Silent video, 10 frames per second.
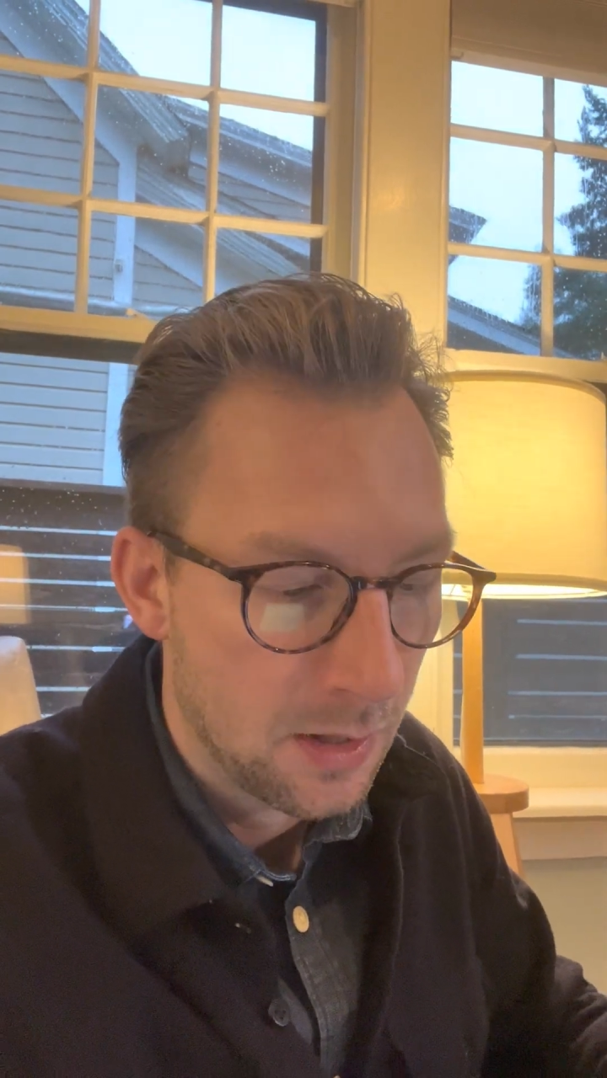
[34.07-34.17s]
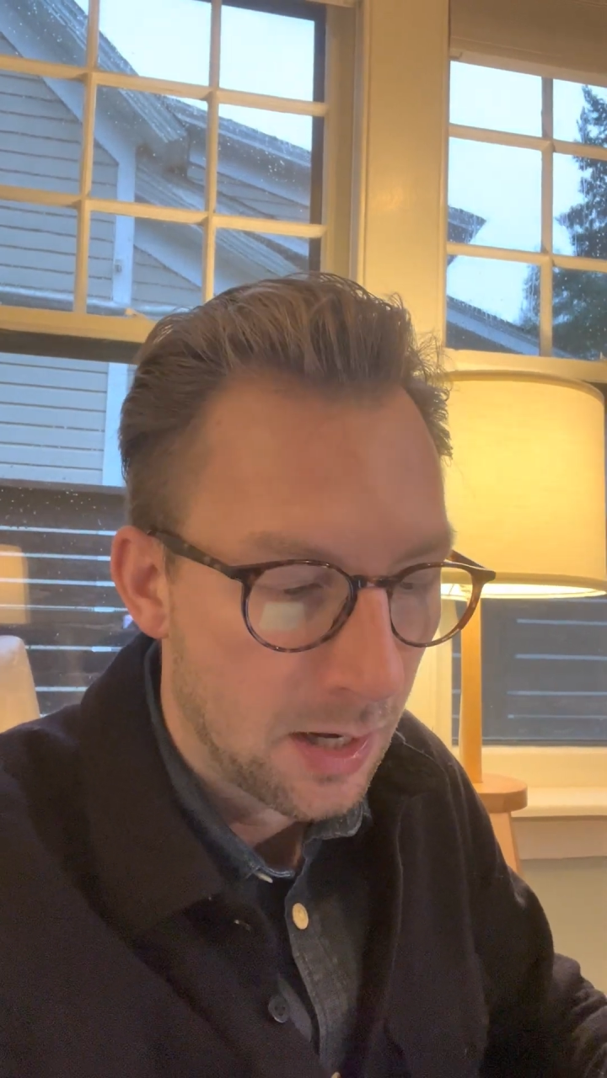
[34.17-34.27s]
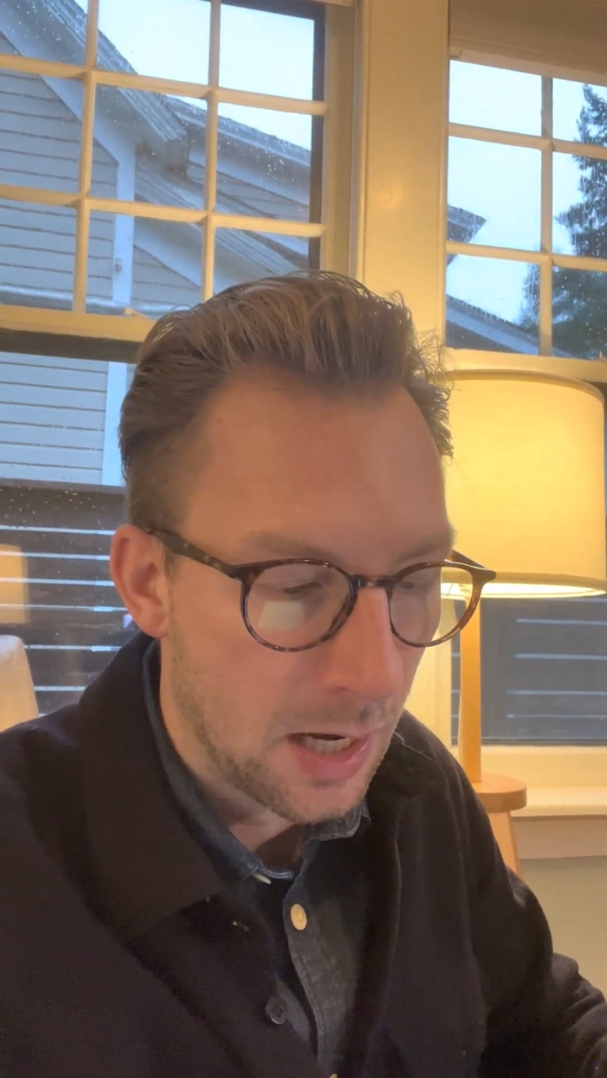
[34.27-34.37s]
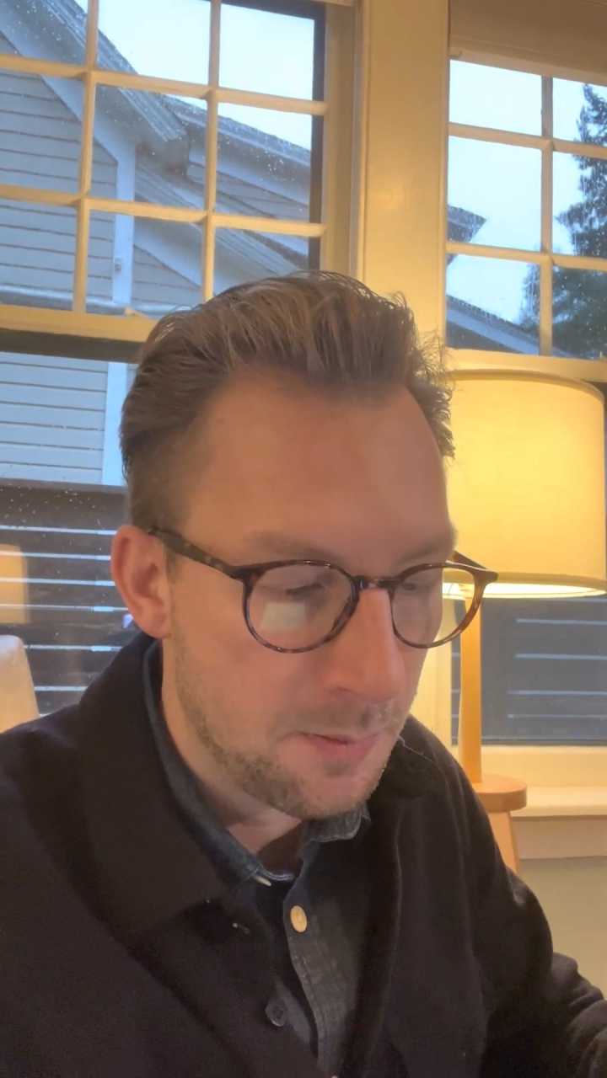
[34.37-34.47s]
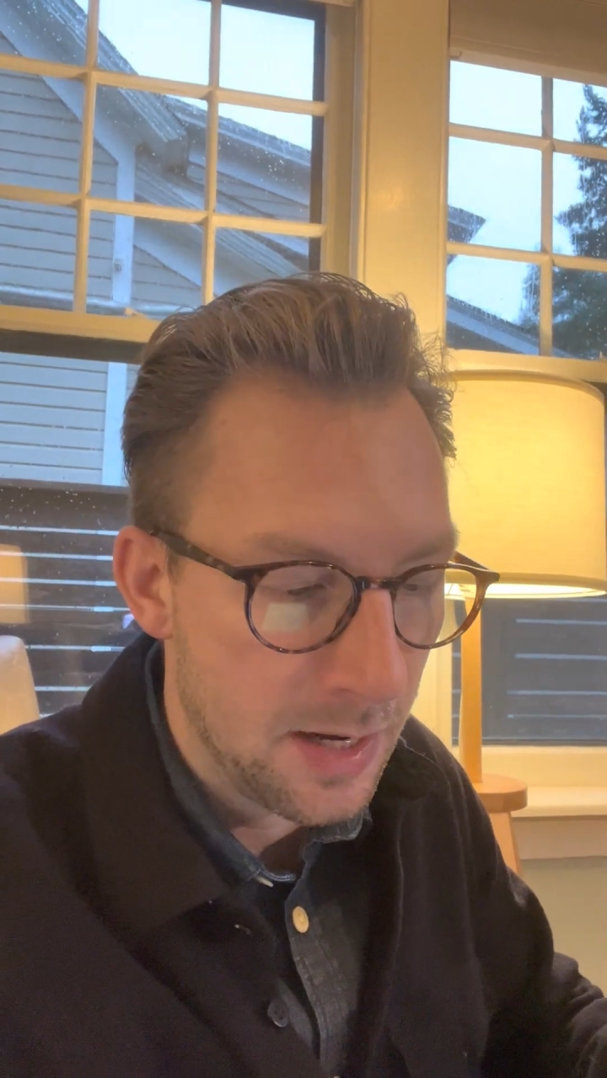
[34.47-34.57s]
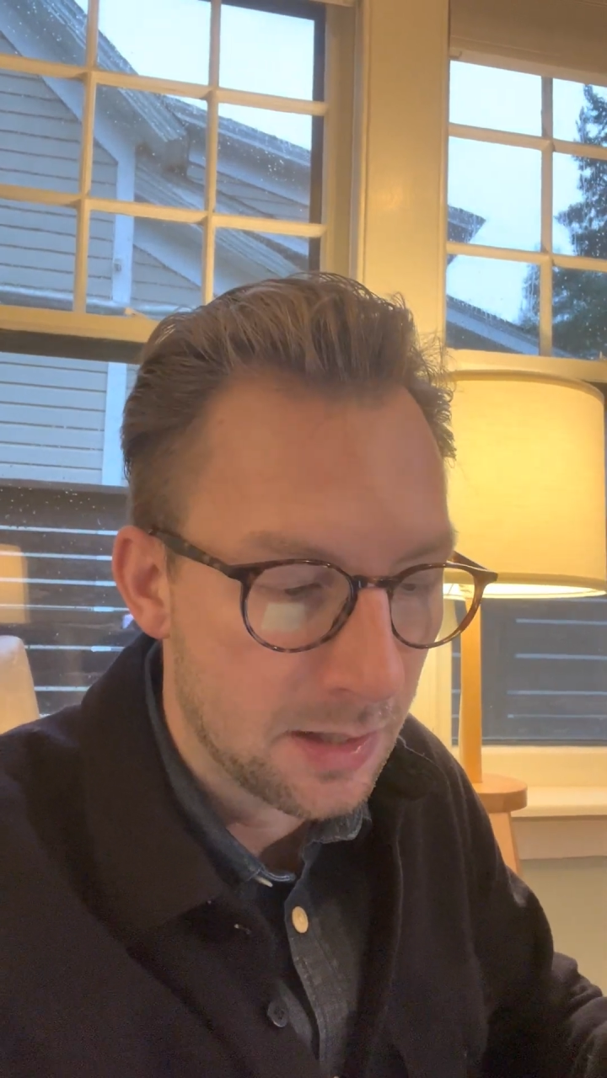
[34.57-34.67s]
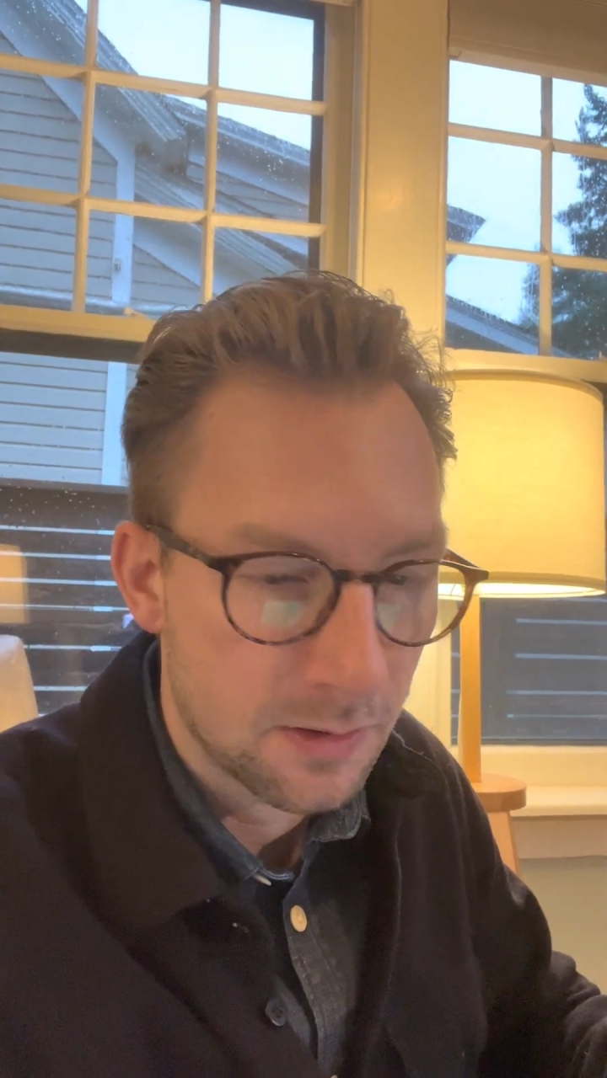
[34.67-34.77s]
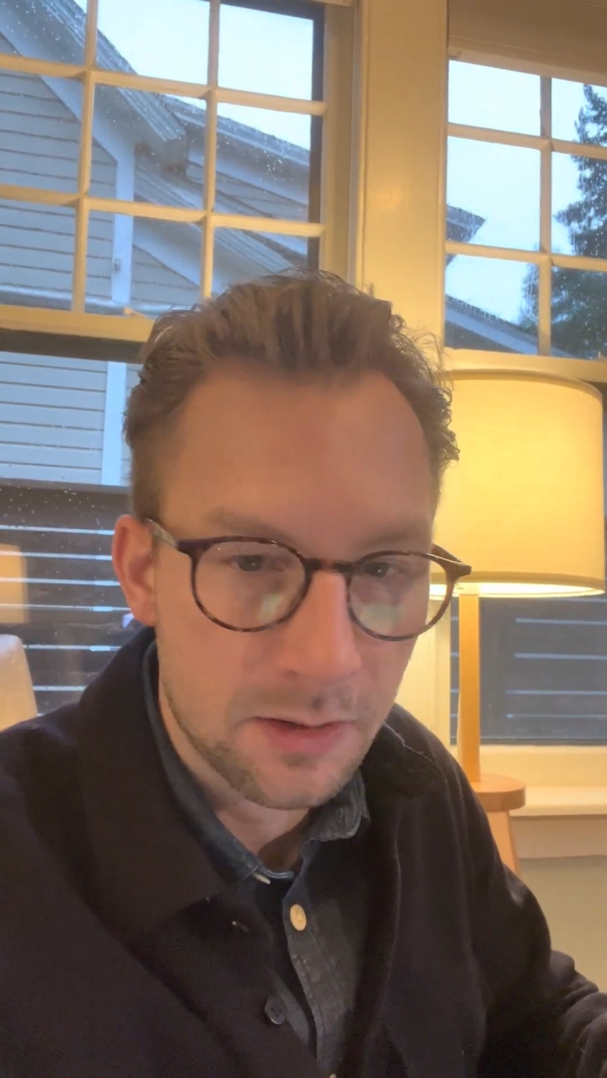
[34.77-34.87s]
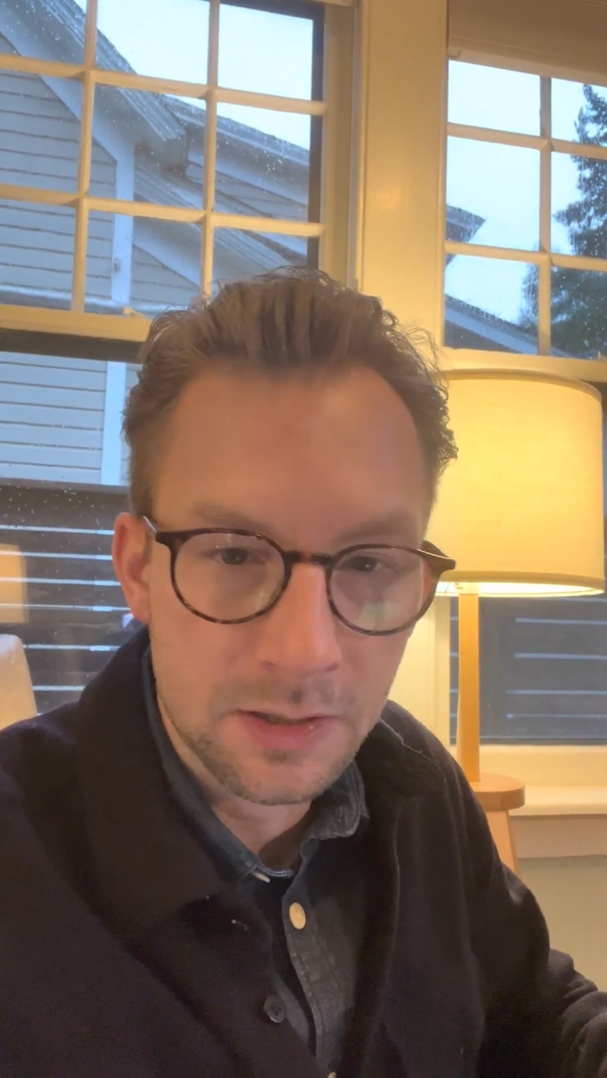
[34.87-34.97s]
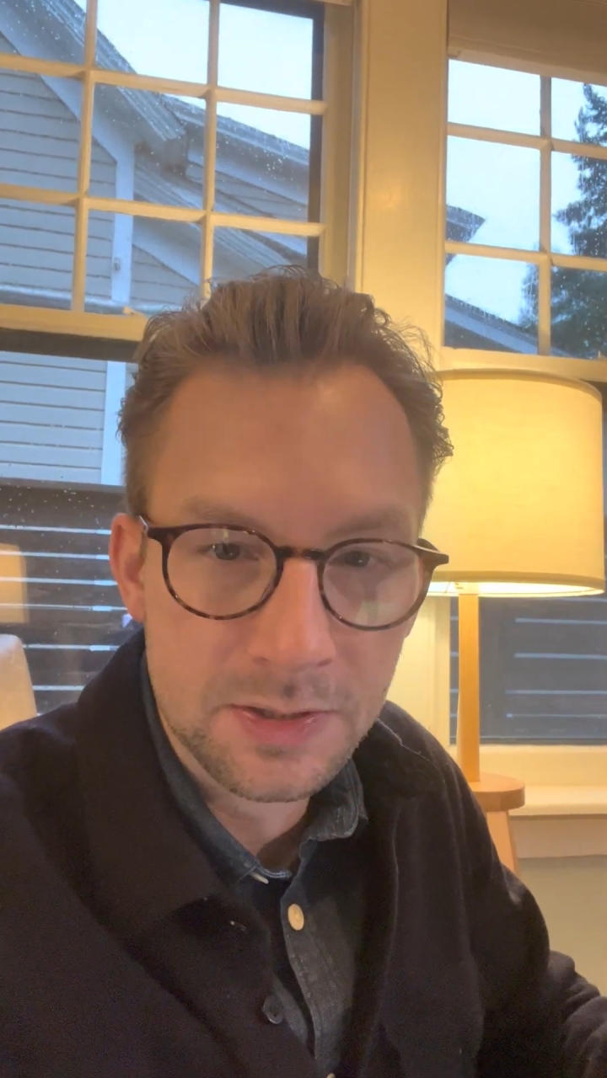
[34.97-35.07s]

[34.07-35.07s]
I make a